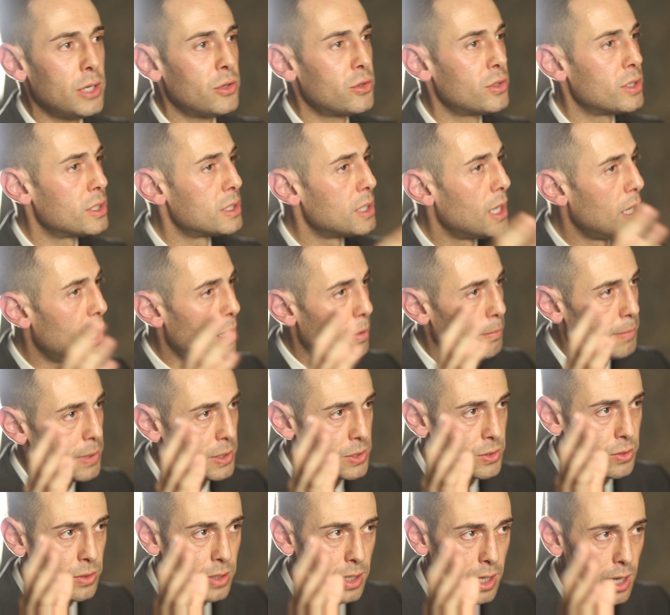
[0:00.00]
beaches,
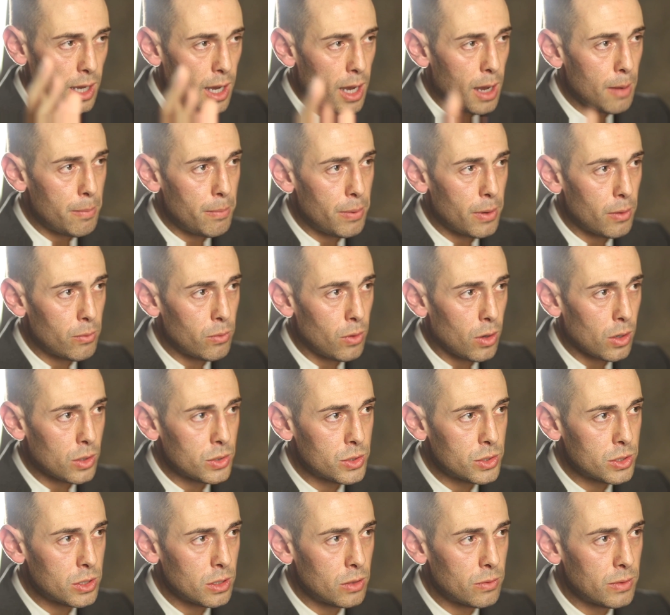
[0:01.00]
but to the Upper
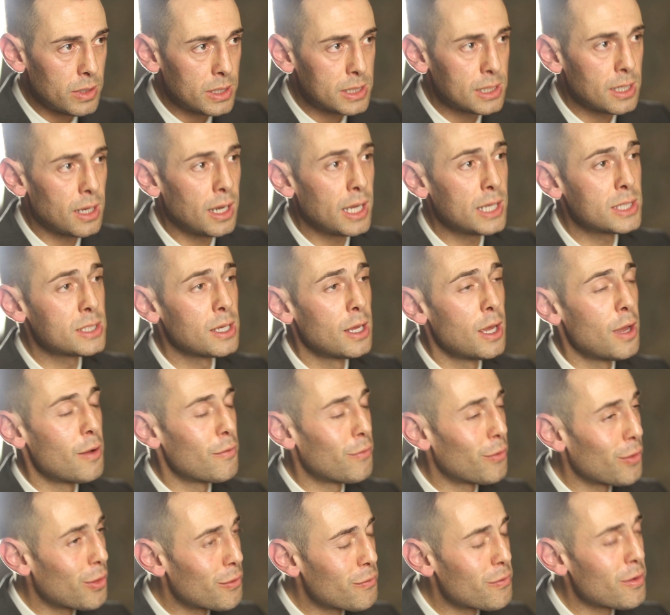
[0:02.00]
Rock tourist sites.
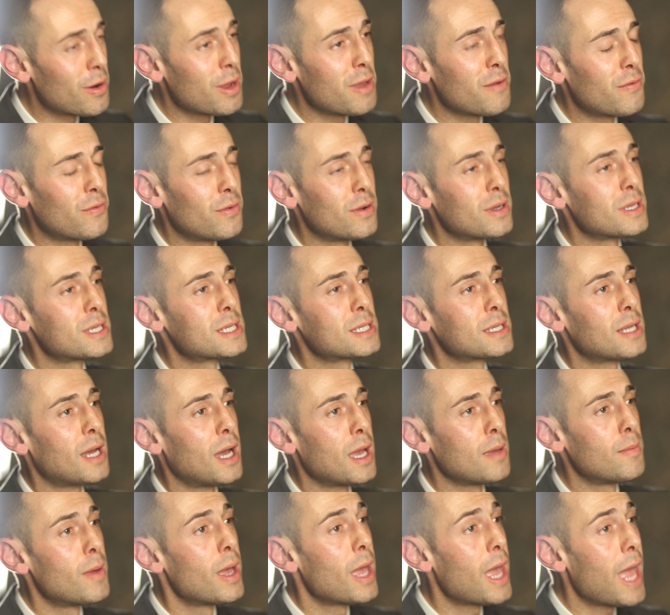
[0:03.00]
For the very first
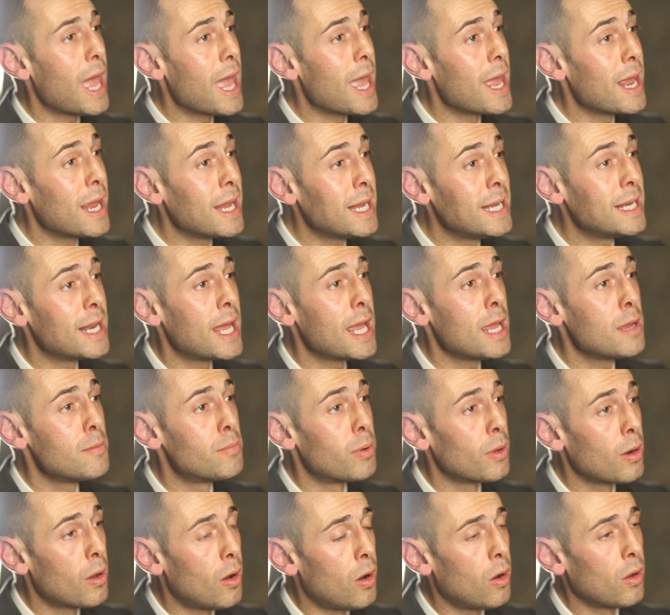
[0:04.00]
time,
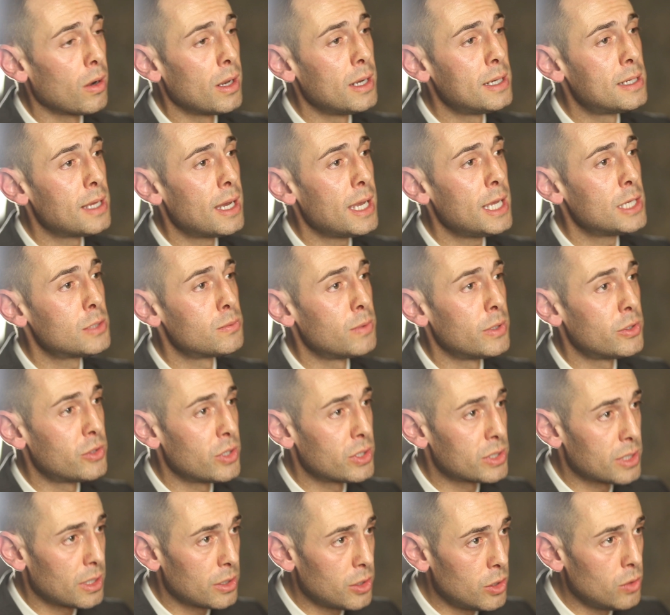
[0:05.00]
Enable Holidays,
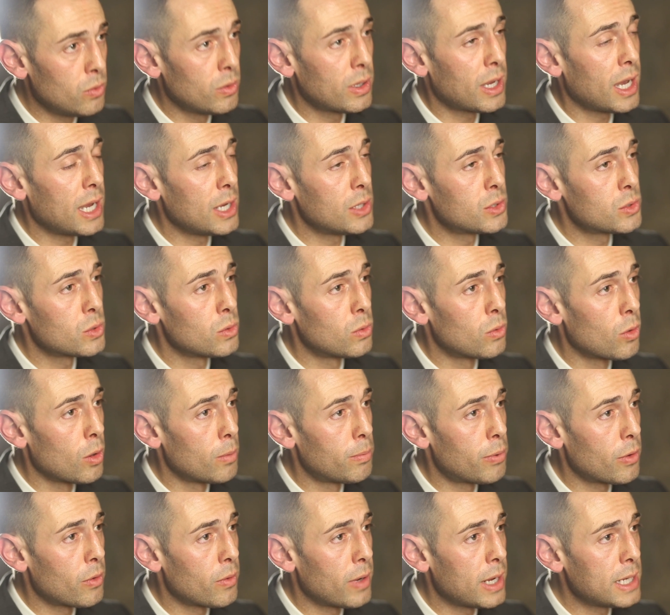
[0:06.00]
which is a UK tour
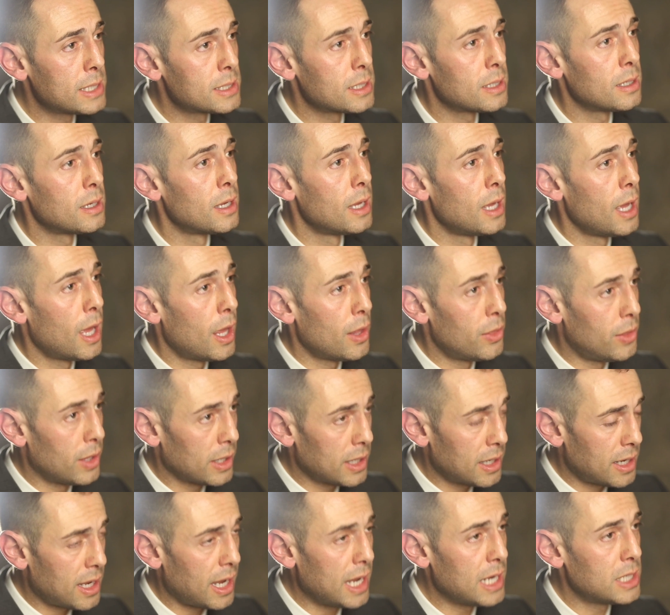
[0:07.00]
operator
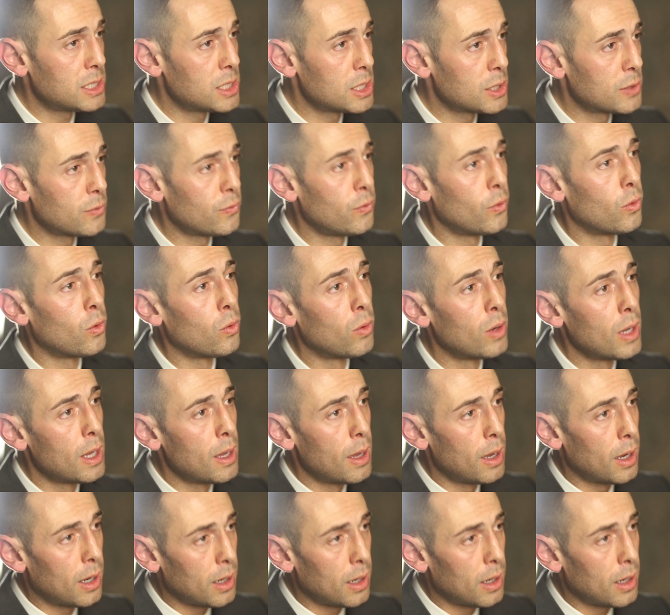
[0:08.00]
that caters for